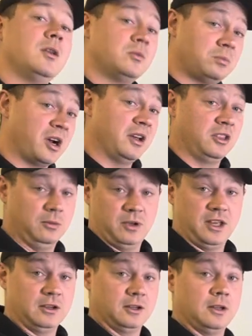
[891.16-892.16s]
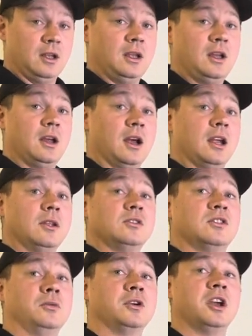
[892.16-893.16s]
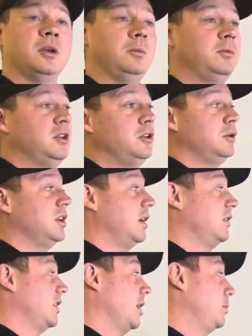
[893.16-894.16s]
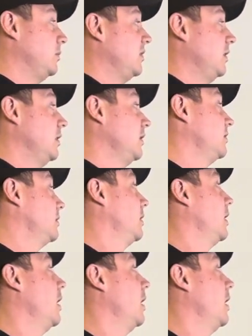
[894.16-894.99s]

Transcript: probably the better. All right, so we're going to be doing examples of this.